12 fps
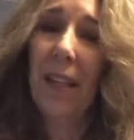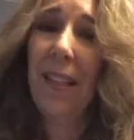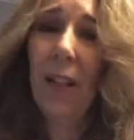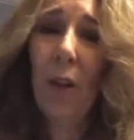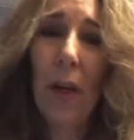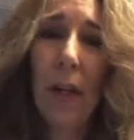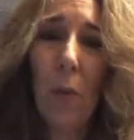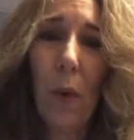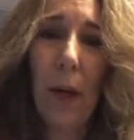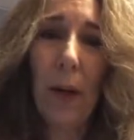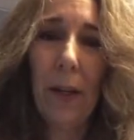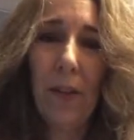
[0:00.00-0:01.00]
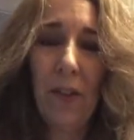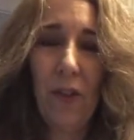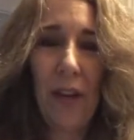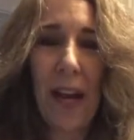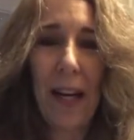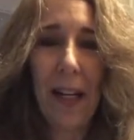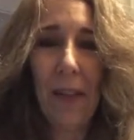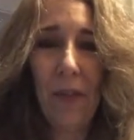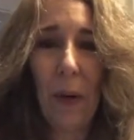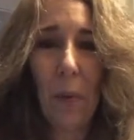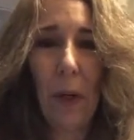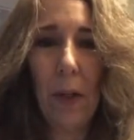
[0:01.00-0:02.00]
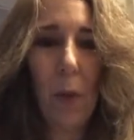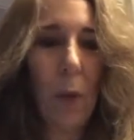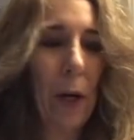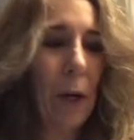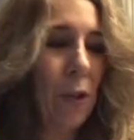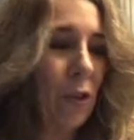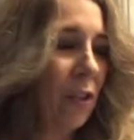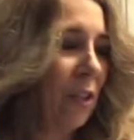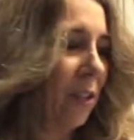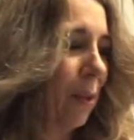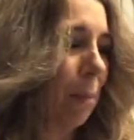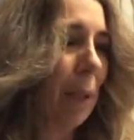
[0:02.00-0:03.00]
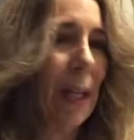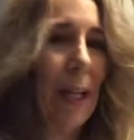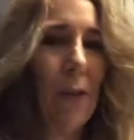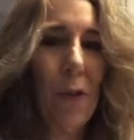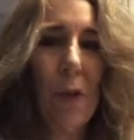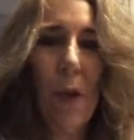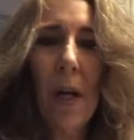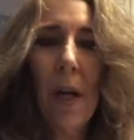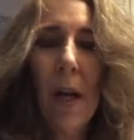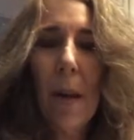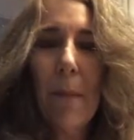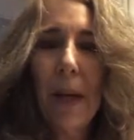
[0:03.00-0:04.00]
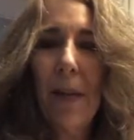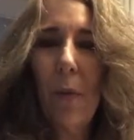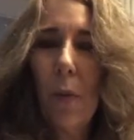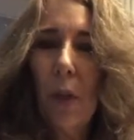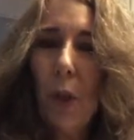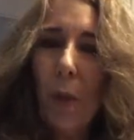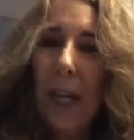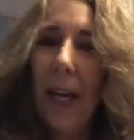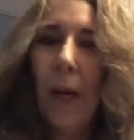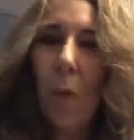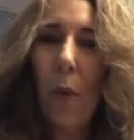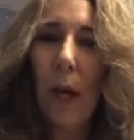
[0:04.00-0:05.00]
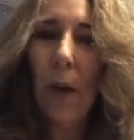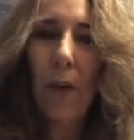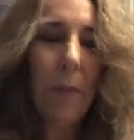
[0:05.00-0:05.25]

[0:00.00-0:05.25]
You know, I could wear it as a jacket if I wanted to wear it just as a blazer, but you can't wear the